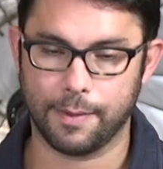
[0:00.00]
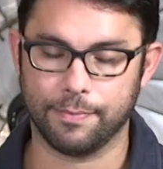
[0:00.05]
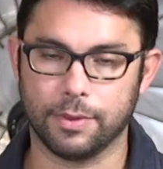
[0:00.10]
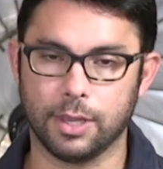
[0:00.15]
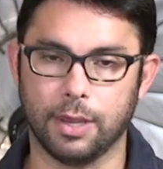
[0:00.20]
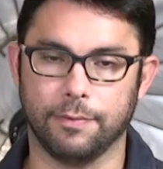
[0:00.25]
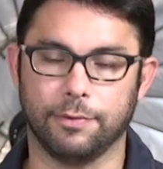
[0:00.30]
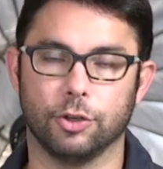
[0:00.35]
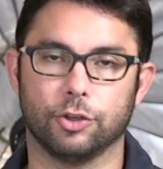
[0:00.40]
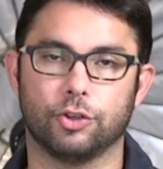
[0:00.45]

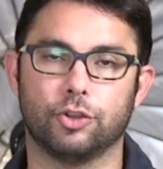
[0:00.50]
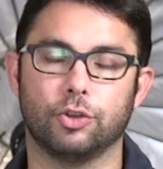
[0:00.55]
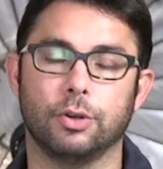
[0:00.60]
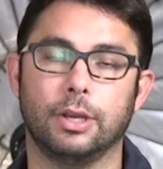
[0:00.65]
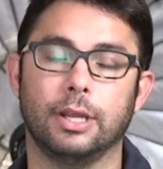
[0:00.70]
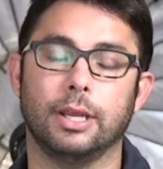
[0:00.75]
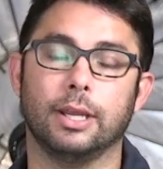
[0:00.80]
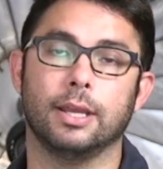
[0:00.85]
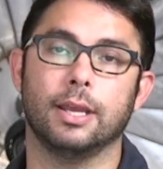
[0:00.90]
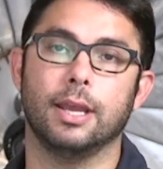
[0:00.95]
If you're
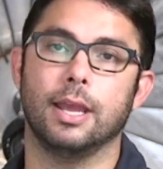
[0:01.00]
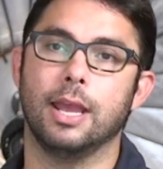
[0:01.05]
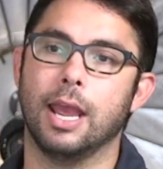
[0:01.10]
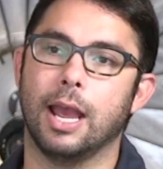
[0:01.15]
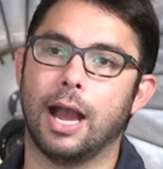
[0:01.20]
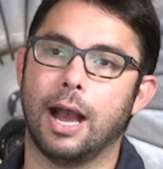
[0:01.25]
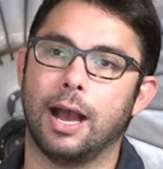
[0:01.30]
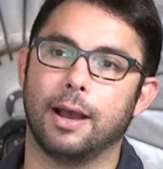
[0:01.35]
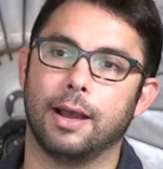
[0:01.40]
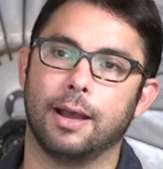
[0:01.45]
shooting
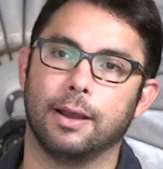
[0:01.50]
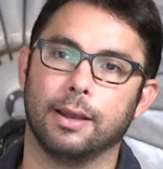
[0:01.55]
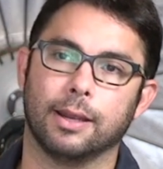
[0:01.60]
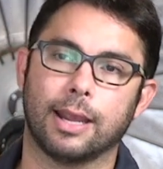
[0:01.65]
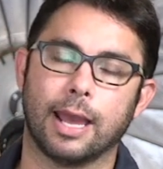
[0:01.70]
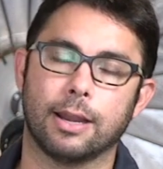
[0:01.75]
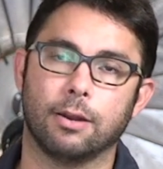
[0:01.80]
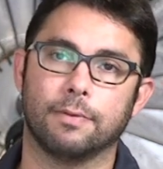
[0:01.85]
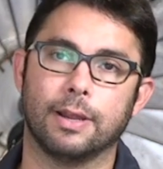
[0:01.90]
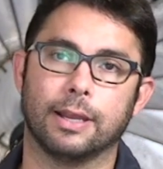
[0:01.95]

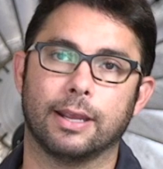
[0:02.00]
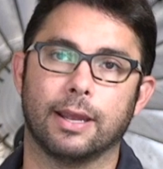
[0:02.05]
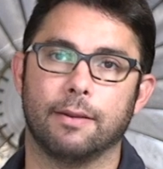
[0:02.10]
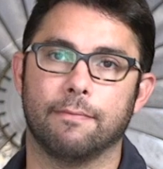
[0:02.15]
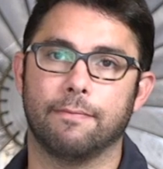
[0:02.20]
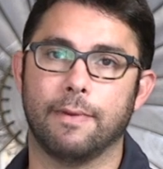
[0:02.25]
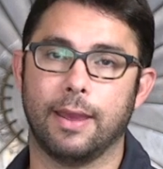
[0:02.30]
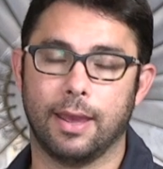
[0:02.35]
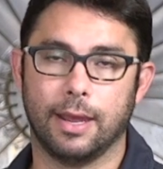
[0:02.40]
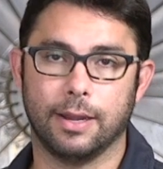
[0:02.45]
kind of like
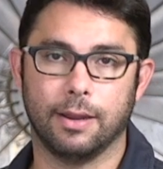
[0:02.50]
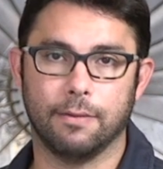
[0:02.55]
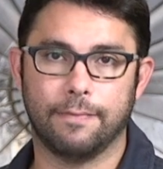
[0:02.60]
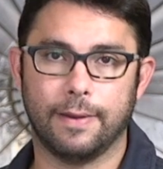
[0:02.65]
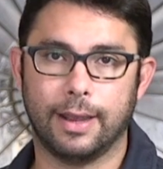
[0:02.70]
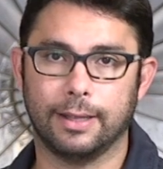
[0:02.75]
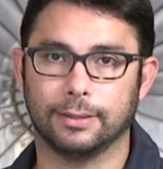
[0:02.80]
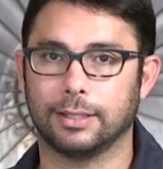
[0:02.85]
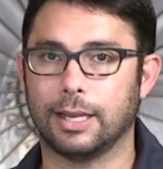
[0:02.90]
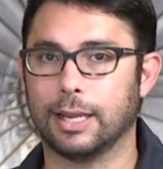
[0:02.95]
an
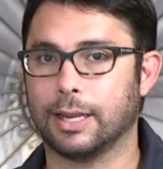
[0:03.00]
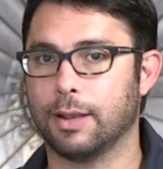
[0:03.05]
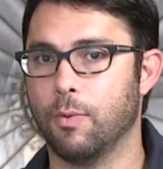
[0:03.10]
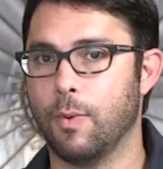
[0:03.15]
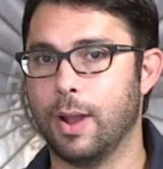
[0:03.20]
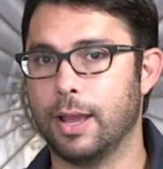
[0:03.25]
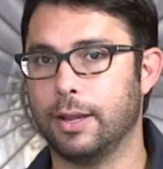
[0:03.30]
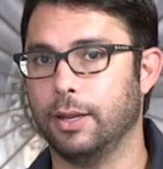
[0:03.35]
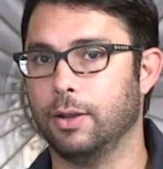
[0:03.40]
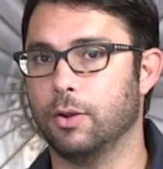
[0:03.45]
event like a
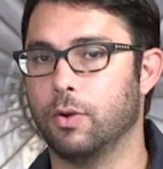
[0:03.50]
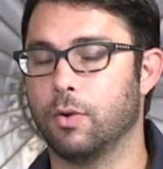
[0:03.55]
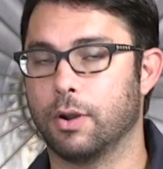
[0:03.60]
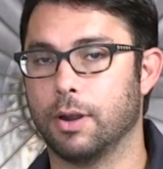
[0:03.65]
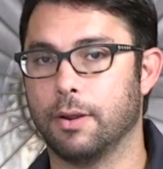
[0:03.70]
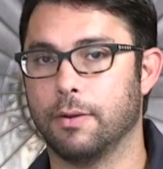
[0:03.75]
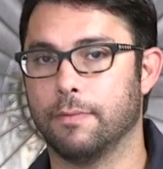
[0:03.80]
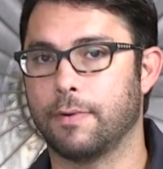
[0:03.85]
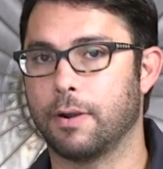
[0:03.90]
wedding or a